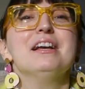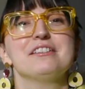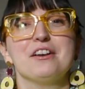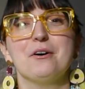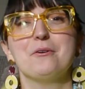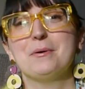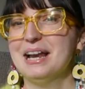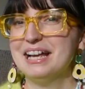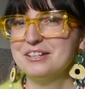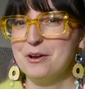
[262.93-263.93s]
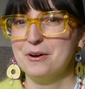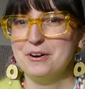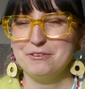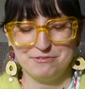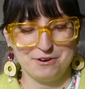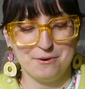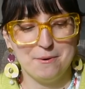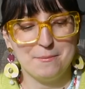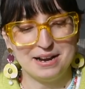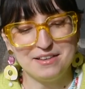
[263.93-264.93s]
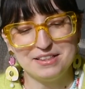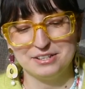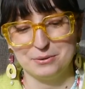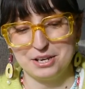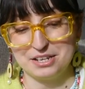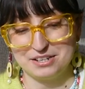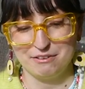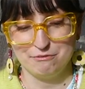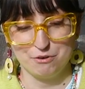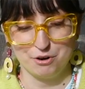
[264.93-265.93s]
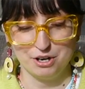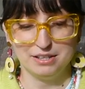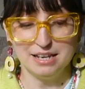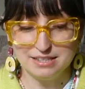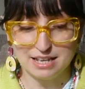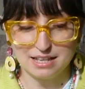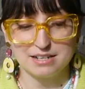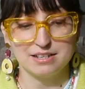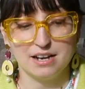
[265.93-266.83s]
So when I saw from Maija that she was asking for test knitters,